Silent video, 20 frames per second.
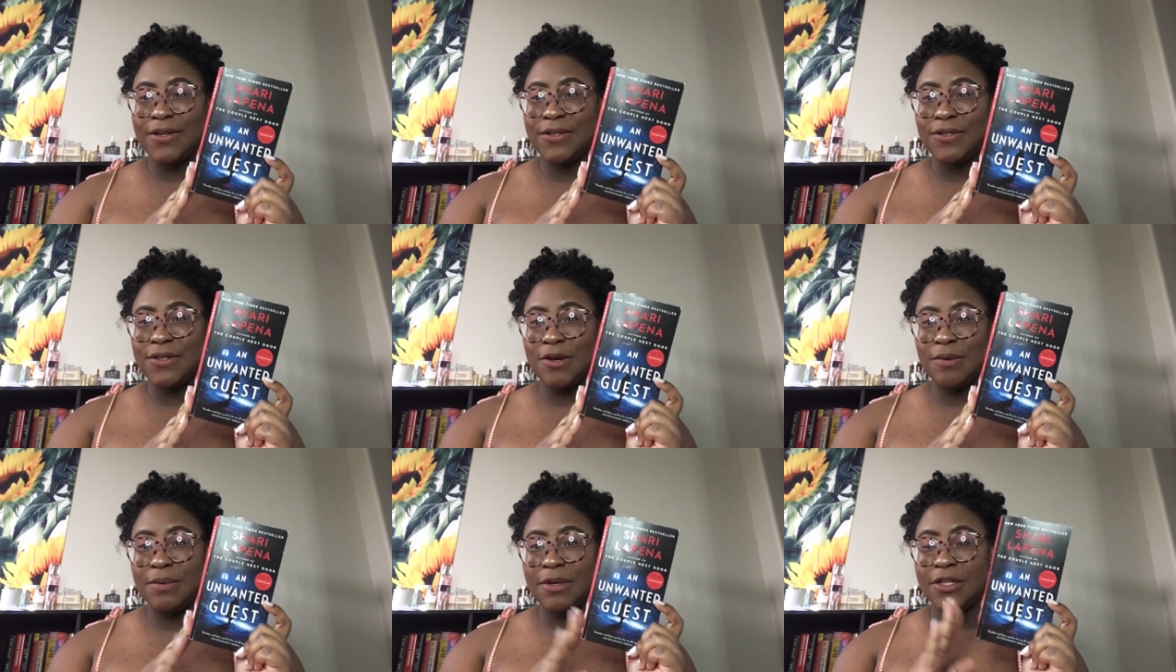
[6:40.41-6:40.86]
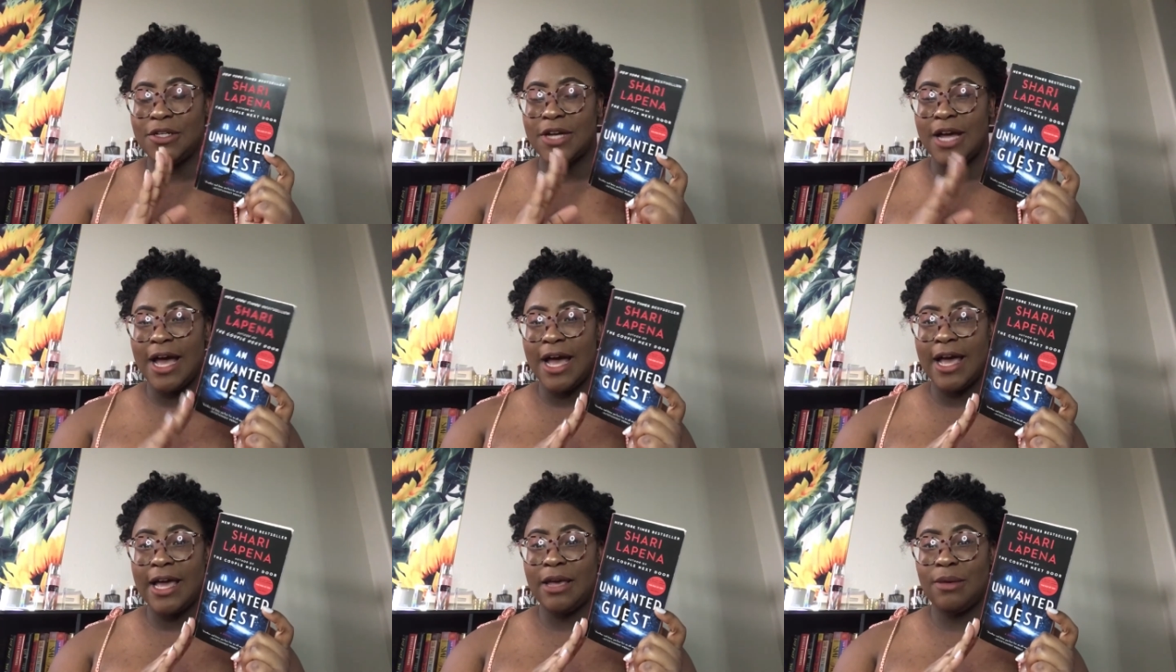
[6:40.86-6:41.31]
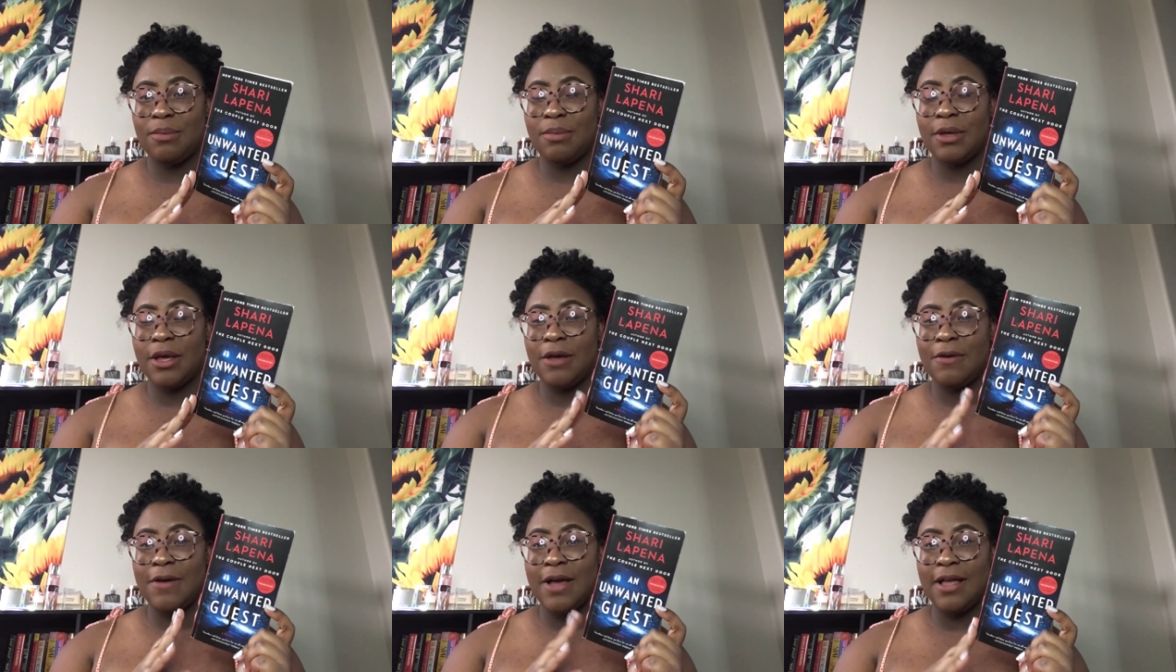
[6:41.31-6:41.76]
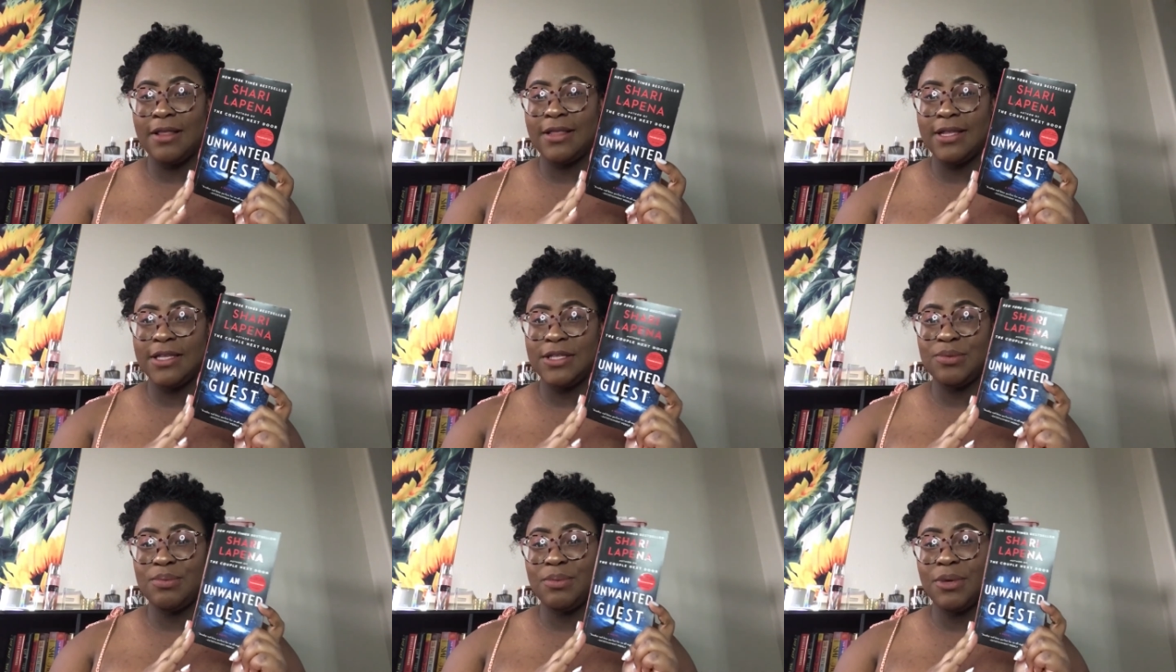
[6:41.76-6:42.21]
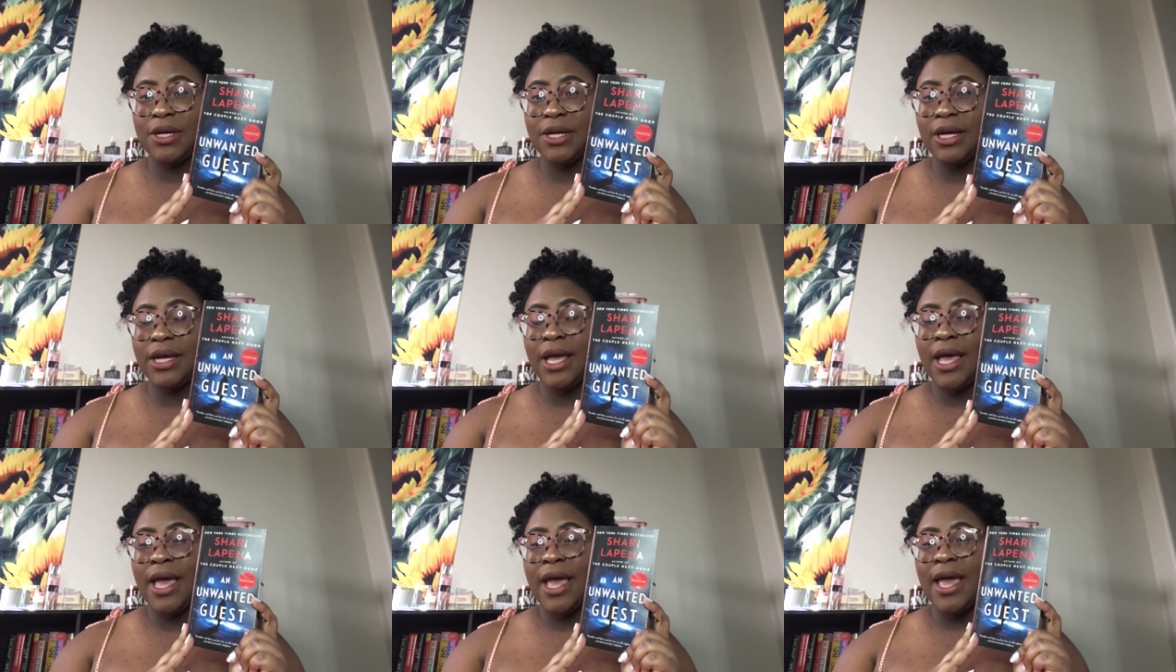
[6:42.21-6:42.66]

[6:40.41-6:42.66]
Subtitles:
so much hype around this book,